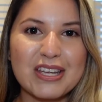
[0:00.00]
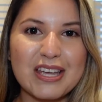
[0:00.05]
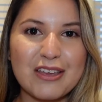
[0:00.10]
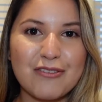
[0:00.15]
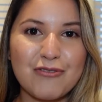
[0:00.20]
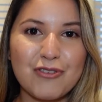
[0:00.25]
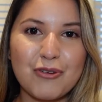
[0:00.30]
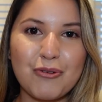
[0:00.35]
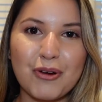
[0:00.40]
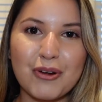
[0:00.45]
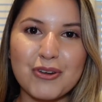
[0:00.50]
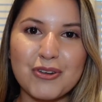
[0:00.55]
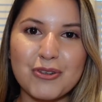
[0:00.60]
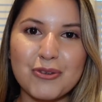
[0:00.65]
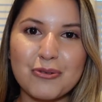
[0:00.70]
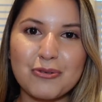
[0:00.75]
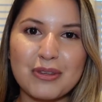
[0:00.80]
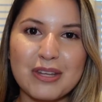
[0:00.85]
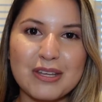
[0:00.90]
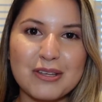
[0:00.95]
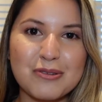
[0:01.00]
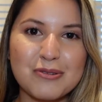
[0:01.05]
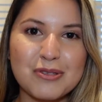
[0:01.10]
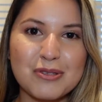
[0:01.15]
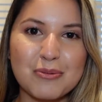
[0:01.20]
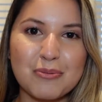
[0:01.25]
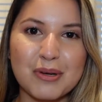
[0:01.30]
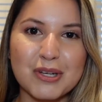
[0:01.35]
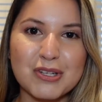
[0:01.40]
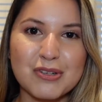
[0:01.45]
If you are new, thank you so
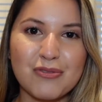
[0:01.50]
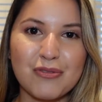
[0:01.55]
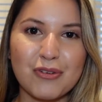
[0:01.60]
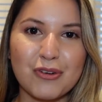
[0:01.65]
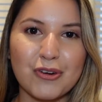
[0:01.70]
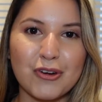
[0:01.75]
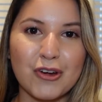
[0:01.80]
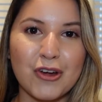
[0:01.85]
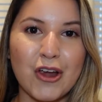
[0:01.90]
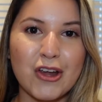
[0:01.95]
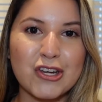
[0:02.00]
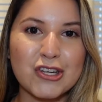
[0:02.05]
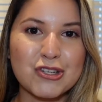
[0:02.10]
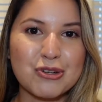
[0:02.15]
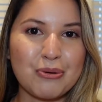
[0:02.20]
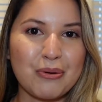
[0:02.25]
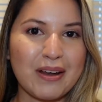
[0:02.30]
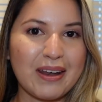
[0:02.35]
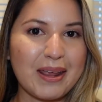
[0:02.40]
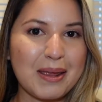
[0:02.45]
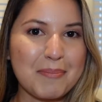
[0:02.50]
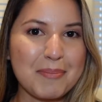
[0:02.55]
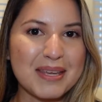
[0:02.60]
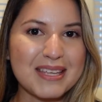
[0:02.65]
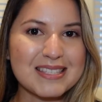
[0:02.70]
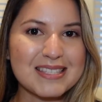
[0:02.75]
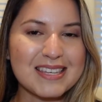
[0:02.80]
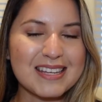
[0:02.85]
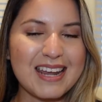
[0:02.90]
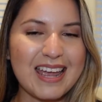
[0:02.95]
much for joining me
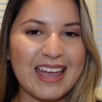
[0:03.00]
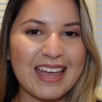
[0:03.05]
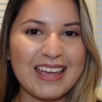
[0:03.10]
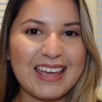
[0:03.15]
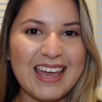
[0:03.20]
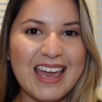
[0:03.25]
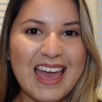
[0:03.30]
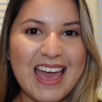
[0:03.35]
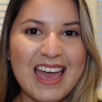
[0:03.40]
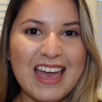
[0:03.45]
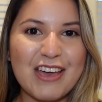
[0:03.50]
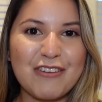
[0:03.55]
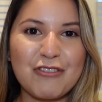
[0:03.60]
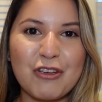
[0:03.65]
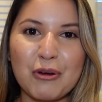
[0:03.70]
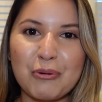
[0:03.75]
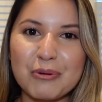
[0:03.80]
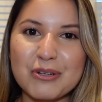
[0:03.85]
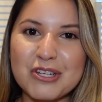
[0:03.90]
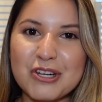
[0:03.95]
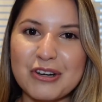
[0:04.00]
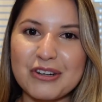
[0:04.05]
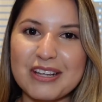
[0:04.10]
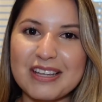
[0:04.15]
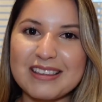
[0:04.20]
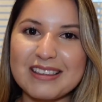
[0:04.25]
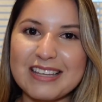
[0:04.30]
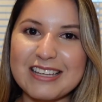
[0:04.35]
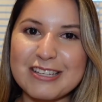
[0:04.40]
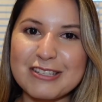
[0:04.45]
today. If you're
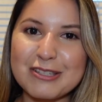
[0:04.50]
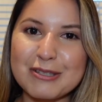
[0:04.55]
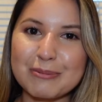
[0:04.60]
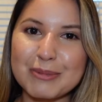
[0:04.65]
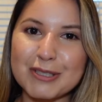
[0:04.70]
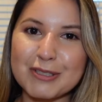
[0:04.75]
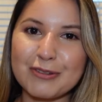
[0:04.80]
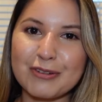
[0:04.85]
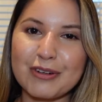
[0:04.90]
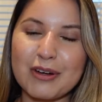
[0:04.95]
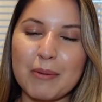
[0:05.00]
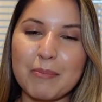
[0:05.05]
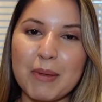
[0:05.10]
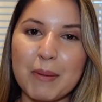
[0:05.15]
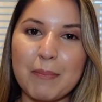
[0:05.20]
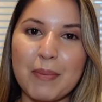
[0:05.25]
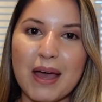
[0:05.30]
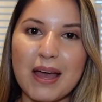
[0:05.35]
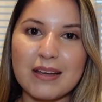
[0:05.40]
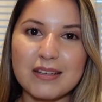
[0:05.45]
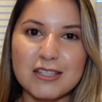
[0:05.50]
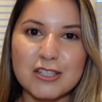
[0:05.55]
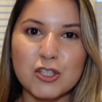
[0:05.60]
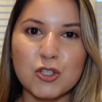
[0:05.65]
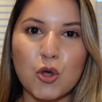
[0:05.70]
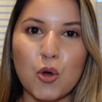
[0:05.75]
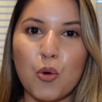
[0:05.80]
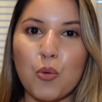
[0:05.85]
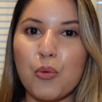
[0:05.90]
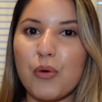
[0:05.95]
returning, thank you so much for coming back.
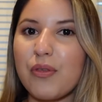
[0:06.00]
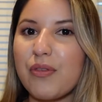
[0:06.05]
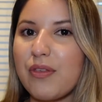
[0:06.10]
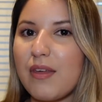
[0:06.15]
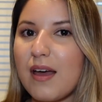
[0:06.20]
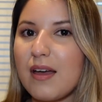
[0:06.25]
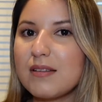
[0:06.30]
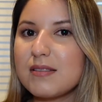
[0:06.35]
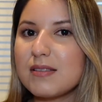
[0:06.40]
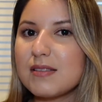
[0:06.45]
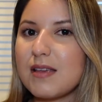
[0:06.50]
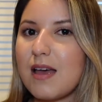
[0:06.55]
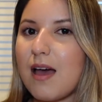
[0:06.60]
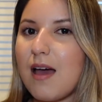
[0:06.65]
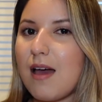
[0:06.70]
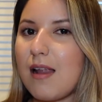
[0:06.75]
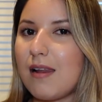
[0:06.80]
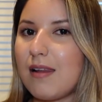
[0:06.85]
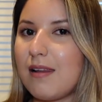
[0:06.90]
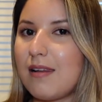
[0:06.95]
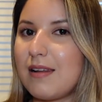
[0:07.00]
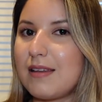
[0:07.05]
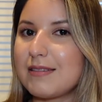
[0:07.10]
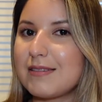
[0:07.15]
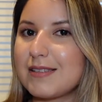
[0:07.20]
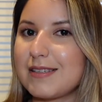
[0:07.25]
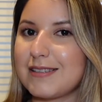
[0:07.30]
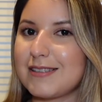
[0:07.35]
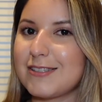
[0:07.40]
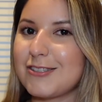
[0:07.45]
So with that, let's
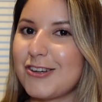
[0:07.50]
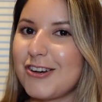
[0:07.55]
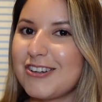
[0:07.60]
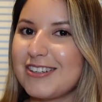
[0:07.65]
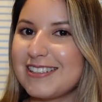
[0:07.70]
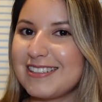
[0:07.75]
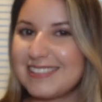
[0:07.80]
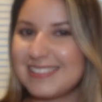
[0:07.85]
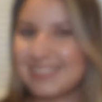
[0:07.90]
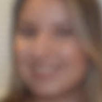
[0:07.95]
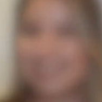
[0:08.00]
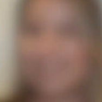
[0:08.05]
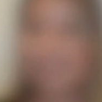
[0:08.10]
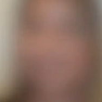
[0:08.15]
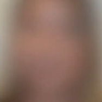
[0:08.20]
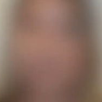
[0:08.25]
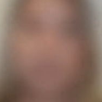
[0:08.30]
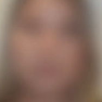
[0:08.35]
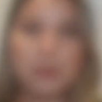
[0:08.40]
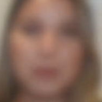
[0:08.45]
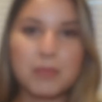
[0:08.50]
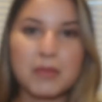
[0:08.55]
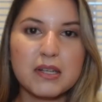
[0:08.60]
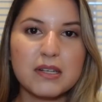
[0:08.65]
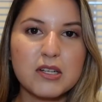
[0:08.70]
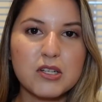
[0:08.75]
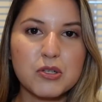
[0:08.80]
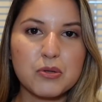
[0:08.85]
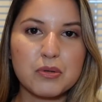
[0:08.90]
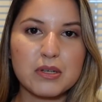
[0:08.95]
get started. Okay, so I'm
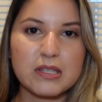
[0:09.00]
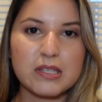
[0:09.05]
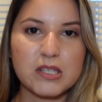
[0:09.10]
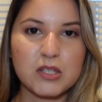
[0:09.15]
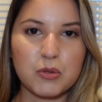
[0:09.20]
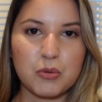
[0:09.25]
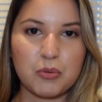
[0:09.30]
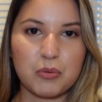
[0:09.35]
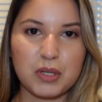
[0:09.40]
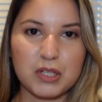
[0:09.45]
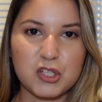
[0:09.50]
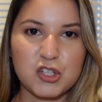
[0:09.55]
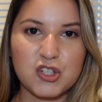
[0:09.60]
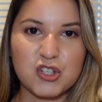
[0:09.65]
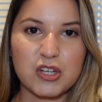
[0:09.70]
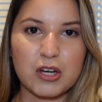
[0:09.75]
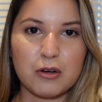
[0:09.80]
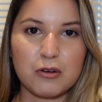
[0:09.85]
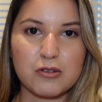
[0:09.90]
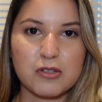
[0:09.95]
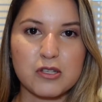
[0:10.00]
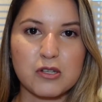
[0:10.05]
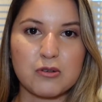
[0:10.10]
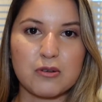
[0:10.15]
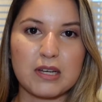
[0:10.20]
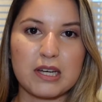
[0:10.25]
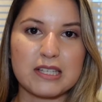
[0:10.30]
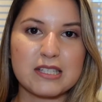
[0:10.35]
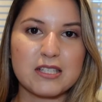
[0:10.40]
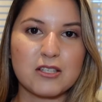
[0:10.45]
going to do a screen share so you
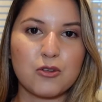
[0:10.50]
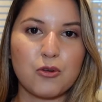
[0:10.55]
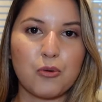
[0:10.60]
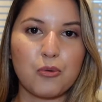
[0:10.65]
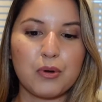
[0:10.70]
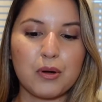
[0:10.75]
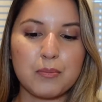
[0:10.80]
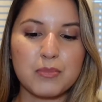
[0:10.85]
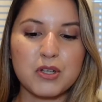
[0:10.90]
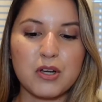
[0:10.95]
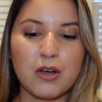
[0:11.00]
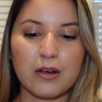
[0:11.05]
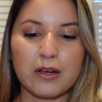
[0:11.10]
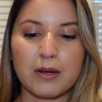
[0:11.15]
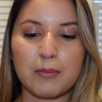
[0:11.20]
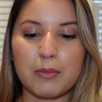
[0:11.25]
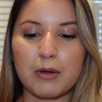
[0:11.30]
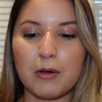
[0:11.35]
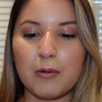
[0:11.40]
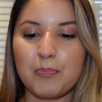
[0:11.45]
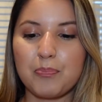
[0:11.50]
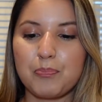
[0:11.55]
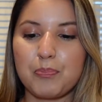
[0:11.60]
guys know what I'm talking about.